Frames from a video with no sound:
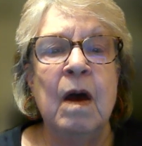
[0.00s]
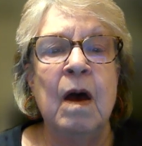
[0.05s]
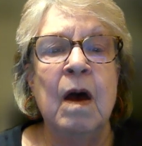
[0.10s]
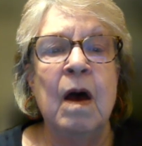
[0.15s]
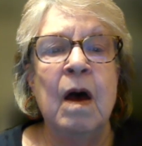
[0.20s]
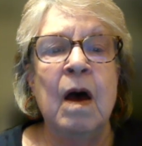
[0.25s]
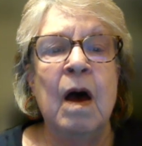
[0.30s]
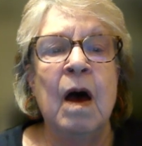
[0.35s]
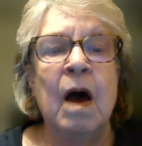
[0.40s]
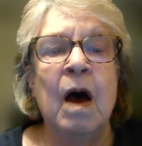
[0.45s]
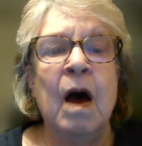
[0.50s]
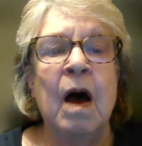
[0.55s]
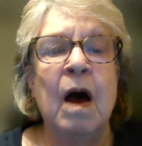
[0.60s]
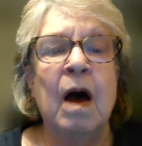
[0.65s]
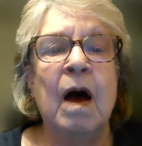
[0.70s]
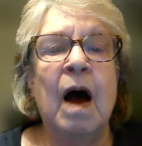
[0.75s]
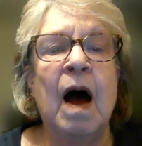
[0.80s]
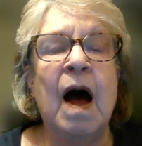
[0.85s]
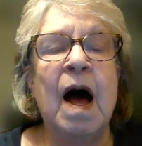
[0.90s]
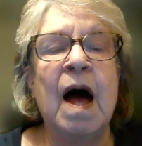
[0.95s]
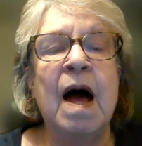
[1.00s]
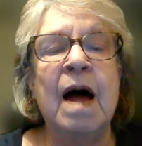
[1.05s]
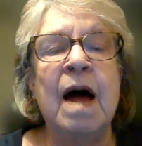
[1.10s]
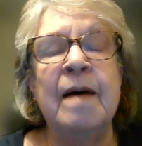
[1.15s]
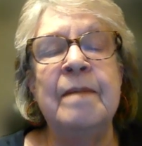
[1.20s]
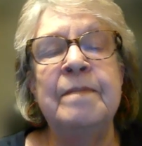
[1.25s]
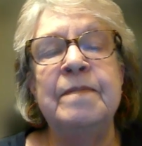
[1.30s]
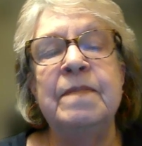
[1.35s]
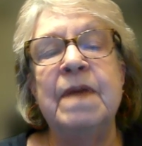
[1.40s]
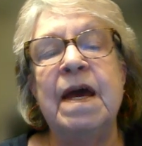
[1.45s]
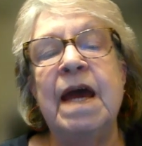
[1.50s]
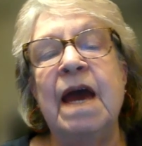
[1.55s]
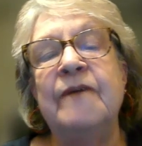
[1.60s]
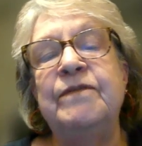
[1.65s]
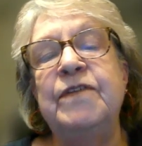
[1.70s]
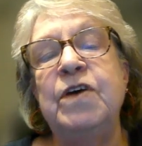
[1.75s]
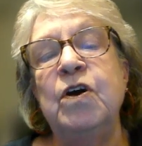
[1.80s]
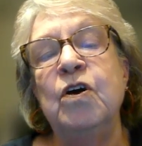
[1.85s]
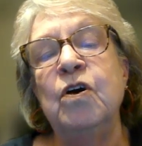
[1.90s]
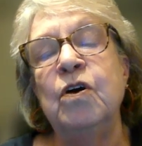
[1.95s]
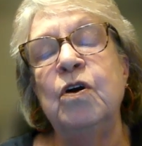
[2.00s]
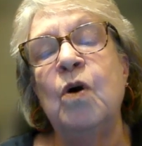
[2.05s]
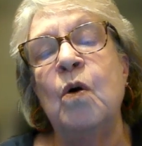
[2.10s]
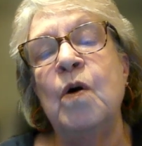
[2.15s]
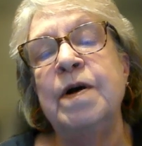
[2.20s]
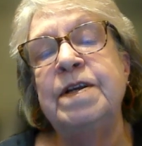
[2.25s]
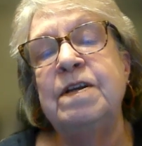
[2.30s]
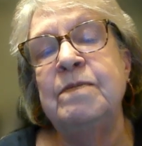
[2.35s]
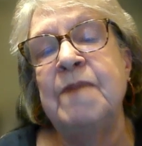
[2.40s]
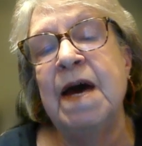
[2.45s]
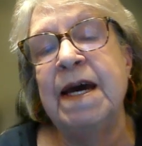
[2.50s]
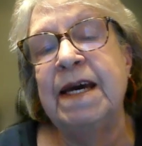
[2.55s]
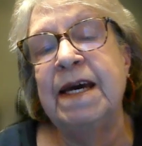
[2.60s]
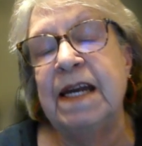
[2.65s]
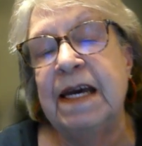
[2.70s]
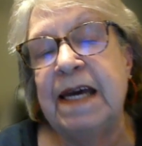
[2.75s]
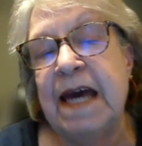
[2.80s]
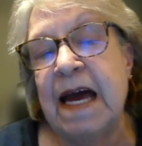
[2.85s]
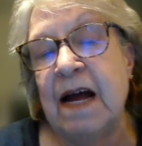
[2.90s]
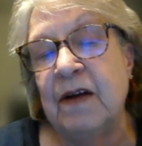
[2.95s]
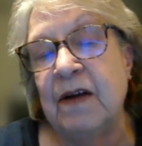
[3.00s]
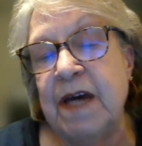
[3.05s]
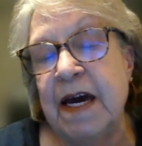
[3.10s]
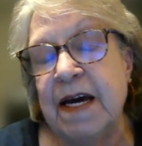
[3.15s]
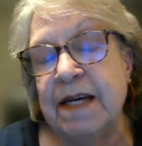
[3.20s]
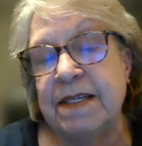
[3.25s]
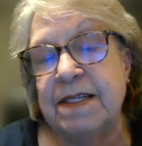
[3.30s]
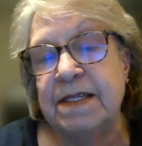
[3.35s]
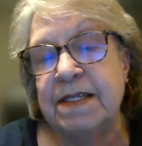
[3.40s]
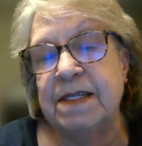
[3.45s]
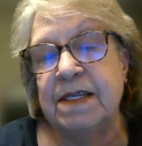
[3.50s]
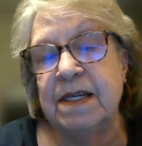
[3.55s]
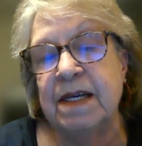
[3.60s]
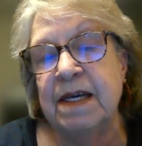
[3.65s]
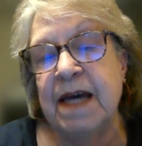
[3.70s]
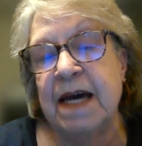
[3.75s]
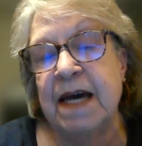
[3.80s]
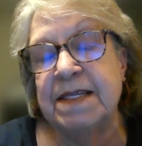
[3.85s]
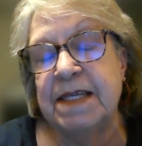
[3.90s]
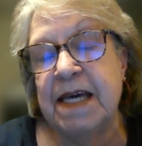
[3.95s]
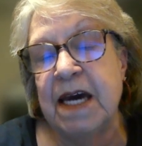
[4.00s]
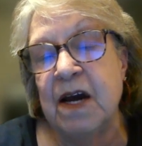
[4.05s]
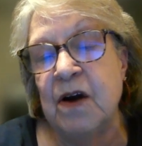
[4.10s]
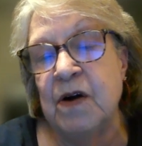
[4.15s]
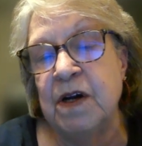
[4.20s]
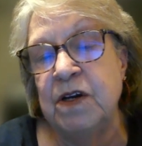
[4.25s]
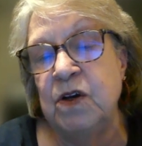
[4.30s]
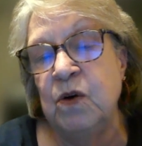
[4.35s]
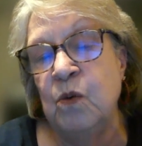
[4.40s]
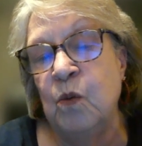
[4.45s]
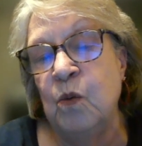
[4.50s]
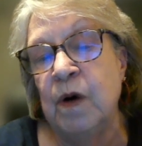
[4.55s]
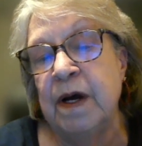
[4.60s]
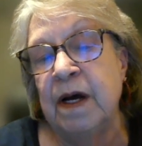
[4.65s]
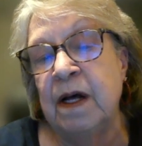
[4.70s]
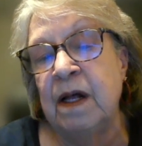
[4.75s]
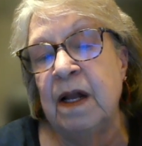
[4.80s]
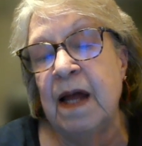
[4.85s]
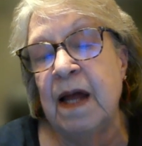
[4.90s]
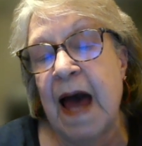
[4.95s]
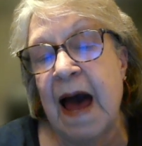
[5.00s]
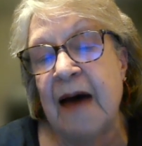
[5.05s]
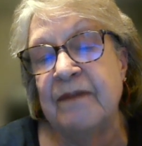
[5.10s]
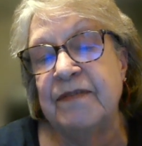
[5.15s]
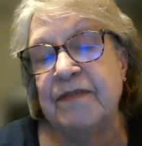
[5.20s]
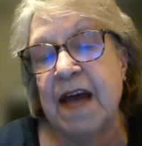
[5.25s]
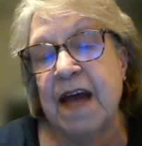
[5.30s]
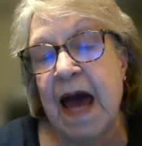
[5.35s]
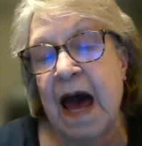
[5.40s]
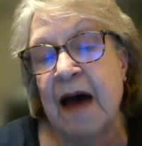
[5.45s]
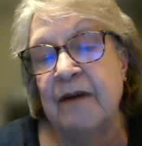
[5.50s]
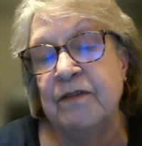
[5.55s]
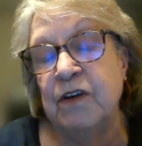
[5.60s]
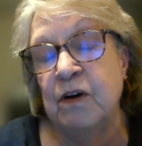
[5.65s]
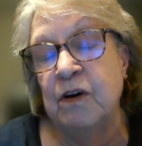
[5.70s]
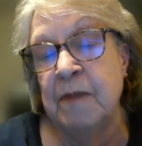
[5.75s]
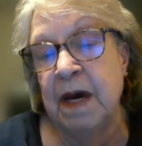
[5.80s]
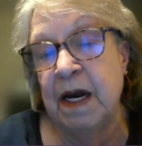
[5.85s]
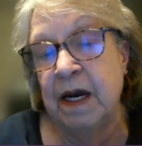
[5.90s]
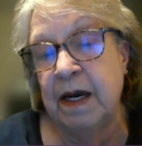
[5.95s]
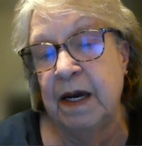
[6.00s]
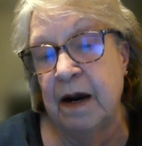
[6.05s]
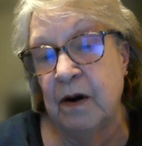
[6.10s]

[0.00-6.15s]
Um, if you're going to make an account, yes, yes, Karen, you will have to have your Medicare card.